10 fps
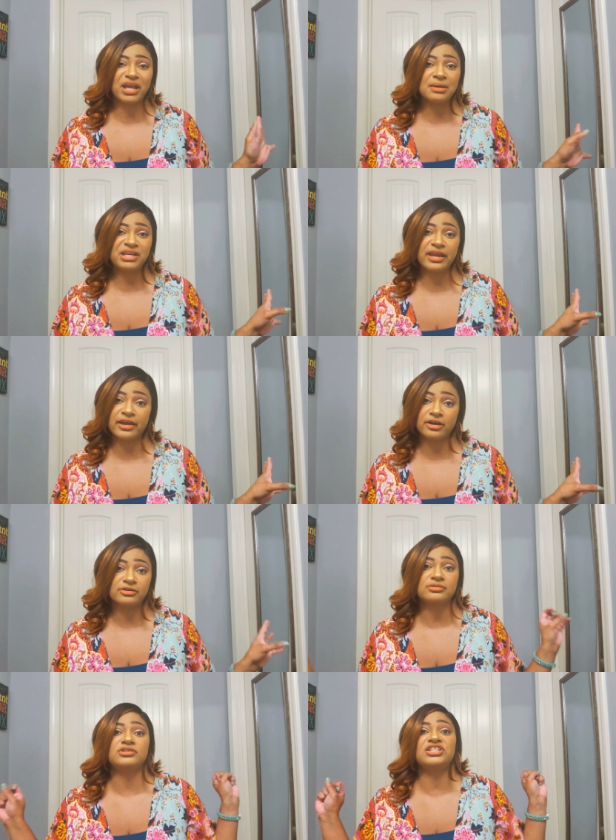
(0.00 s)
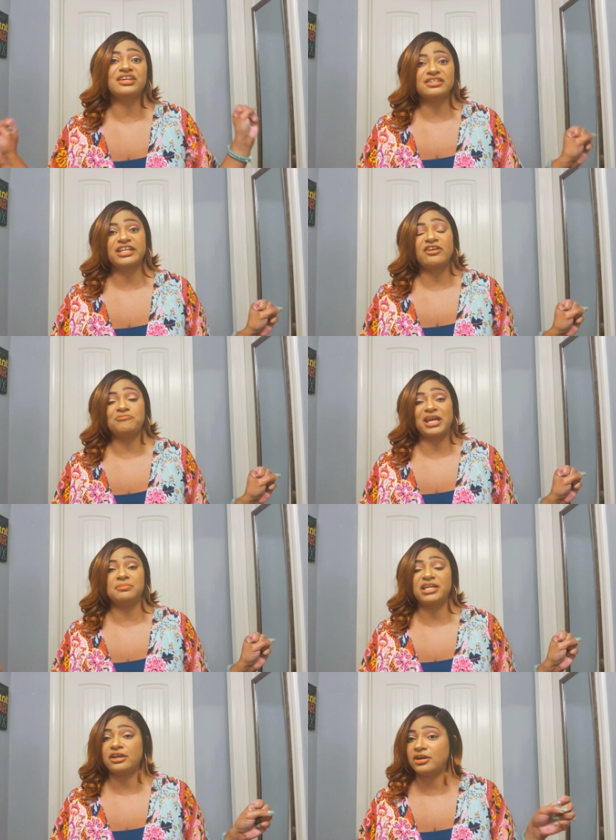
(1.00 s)
baby hair. She does have
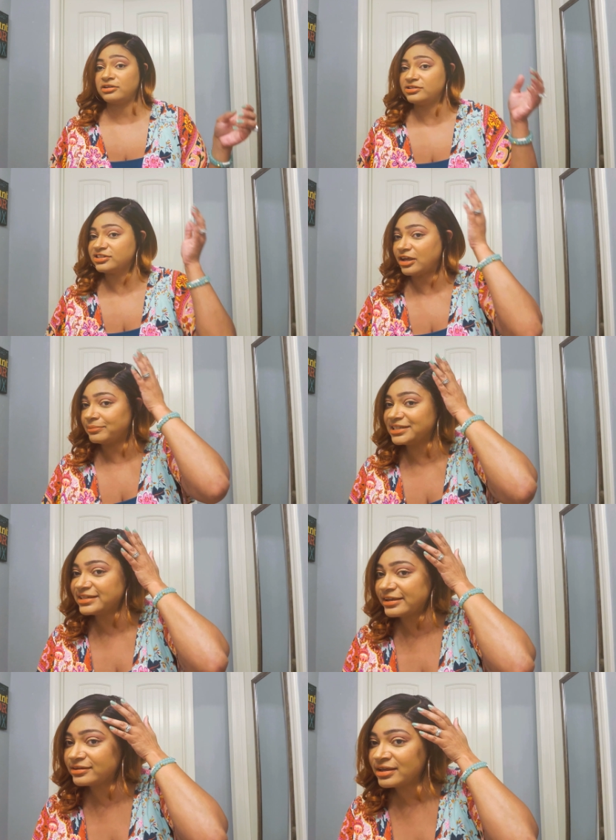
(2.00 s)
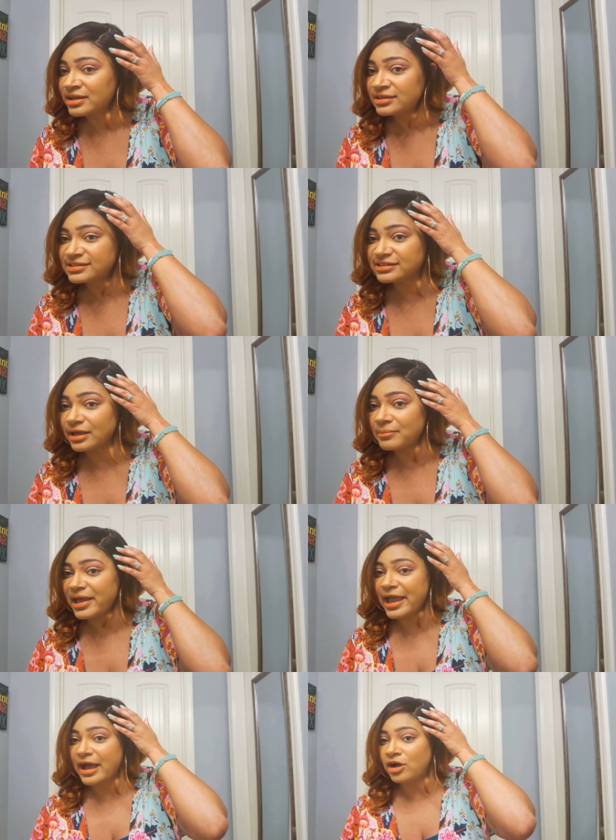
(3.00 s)
baby hair. You saw me take some
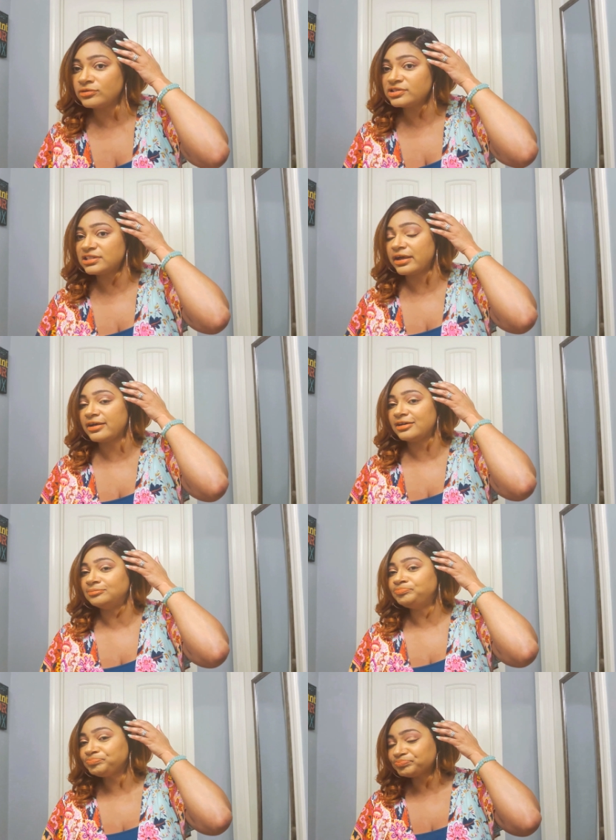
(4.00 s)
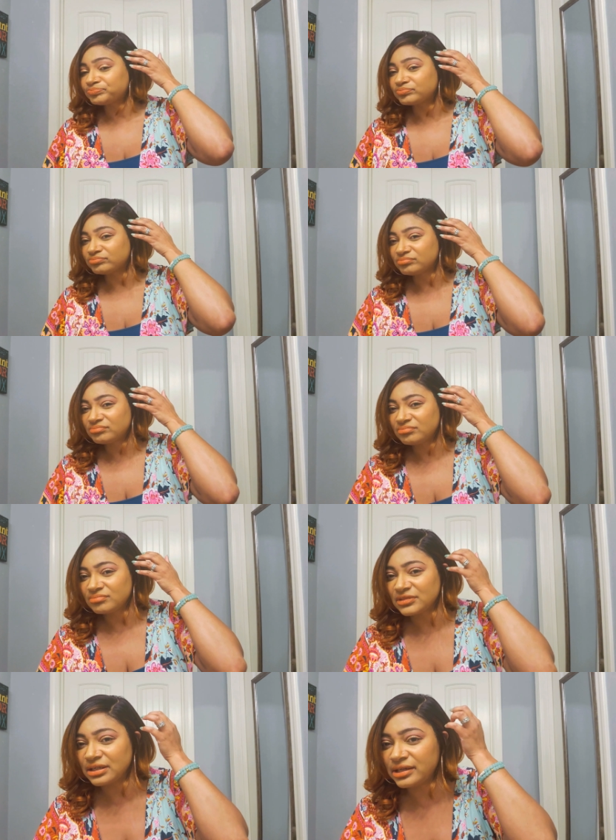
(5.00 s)
out. Um,
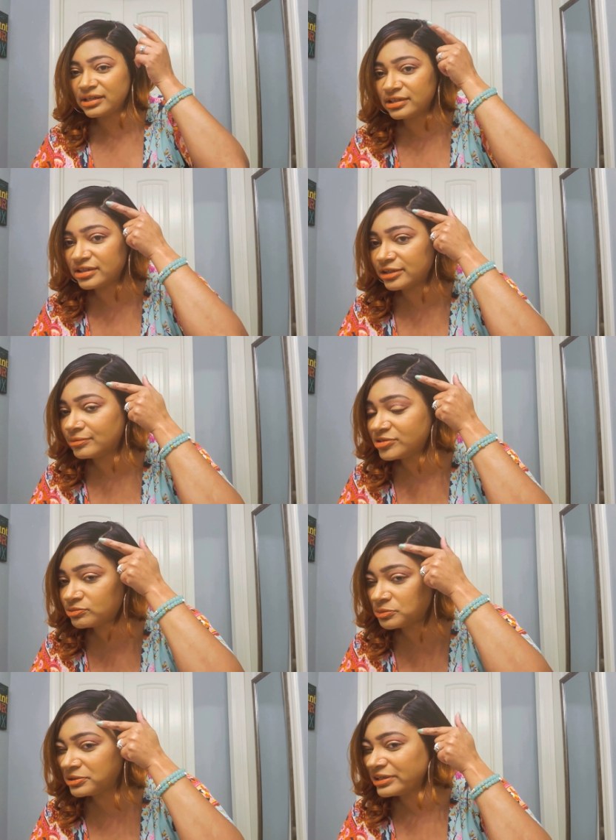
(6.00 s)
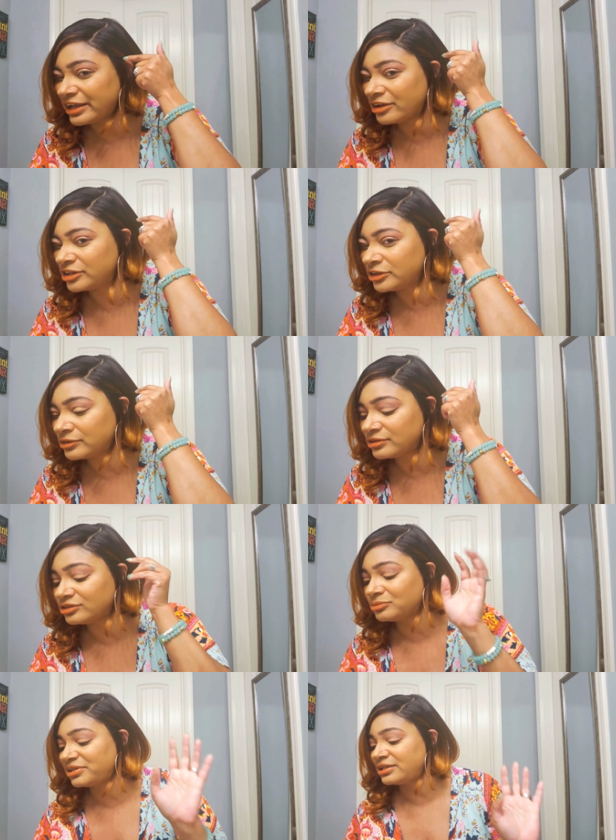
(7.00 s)
and um, swoop it down here a
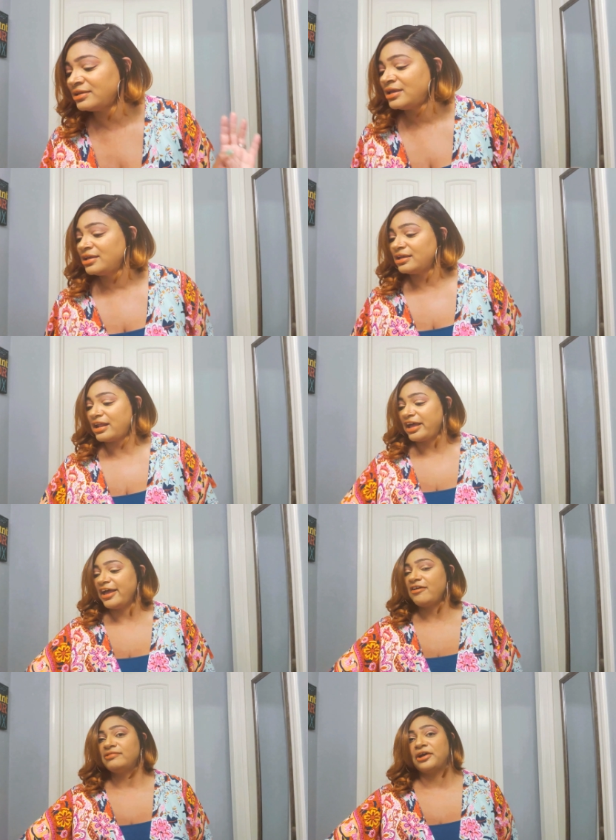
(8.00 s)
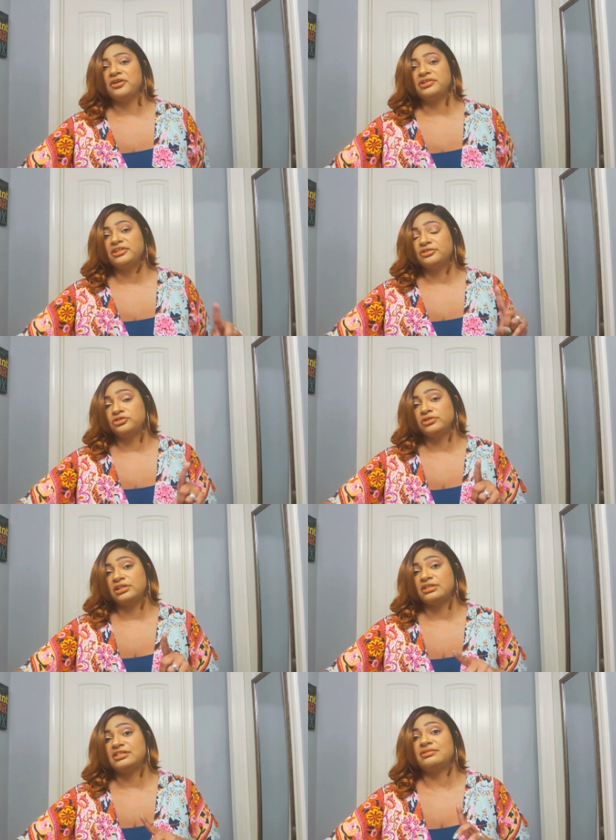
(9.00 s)
little bit. And I have learned a little
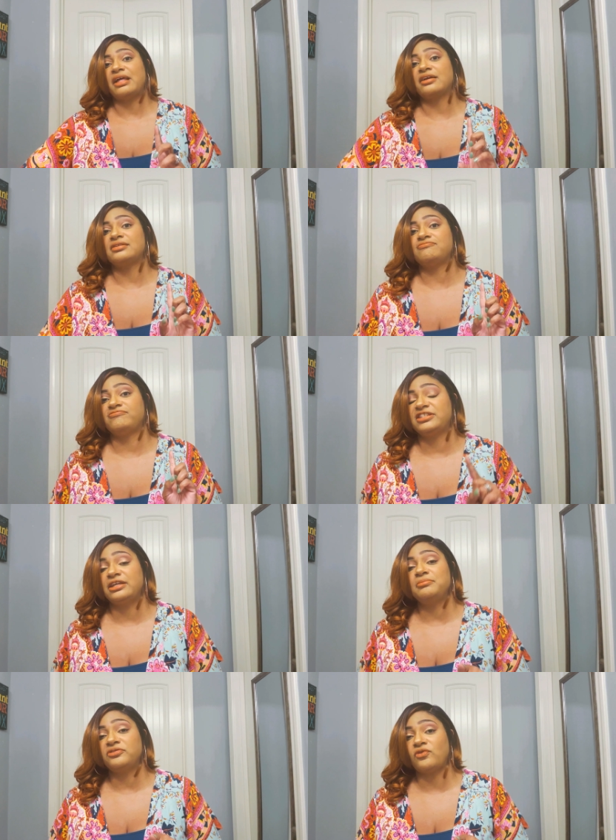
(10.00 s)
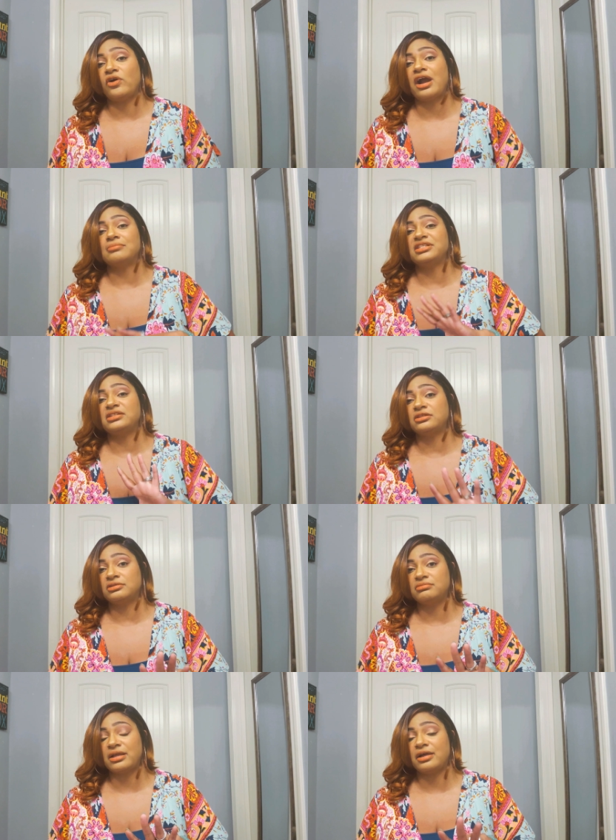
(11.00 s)
trick because like I said before, I'm
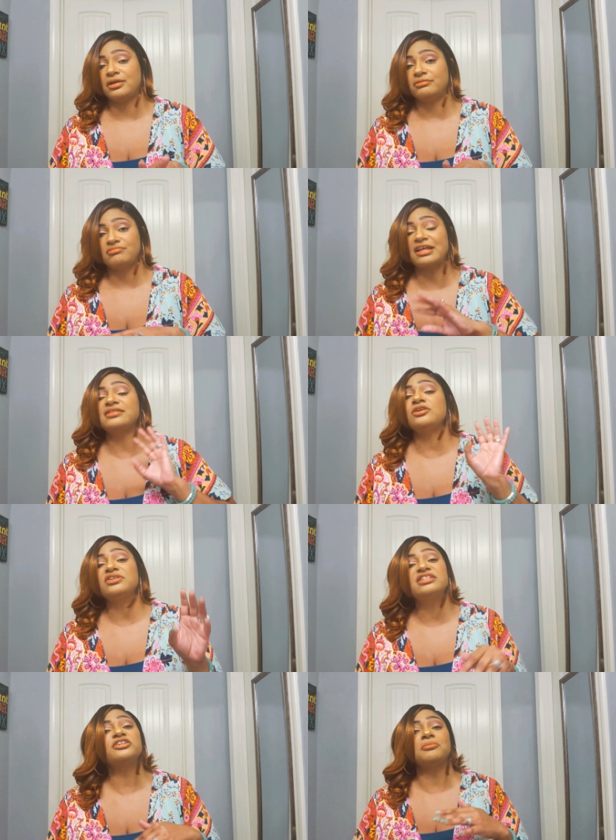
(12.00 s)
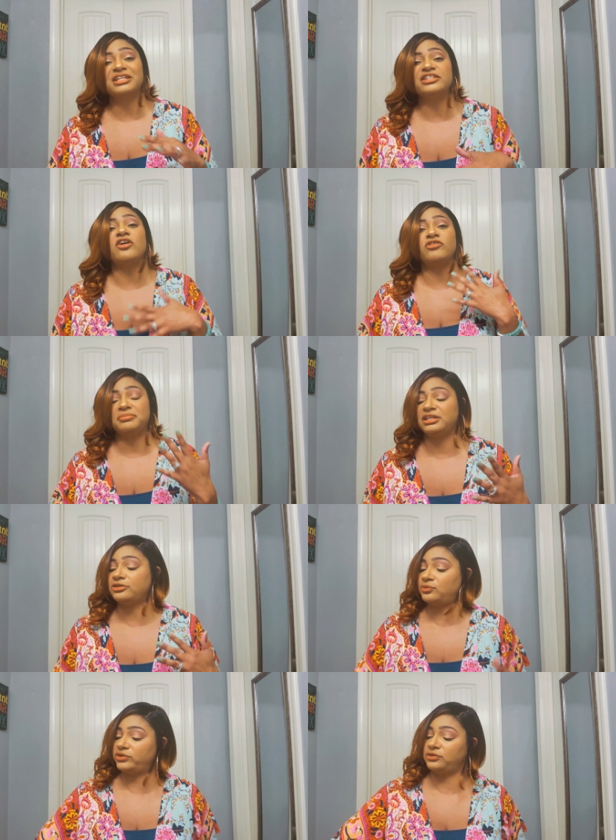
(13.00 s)
still, uh, I still consider myself a
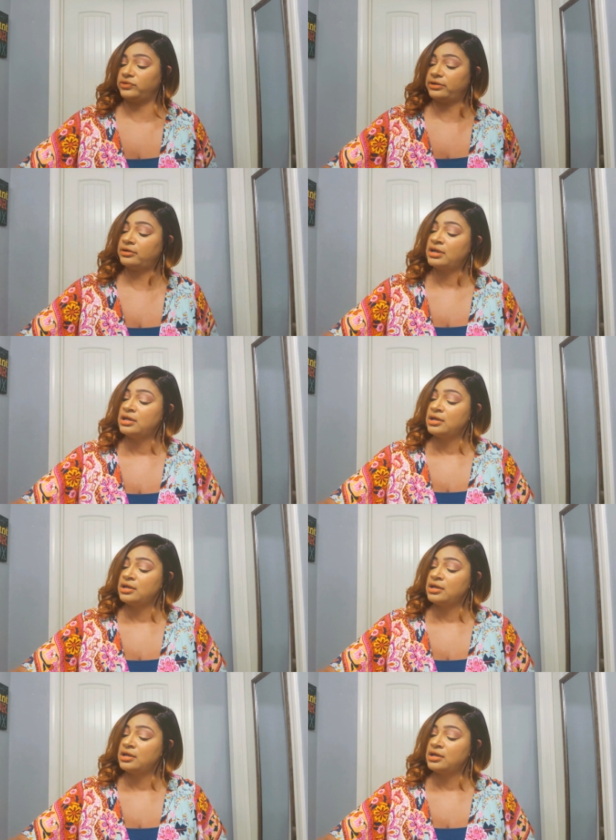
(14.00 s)
beginner wig wearer,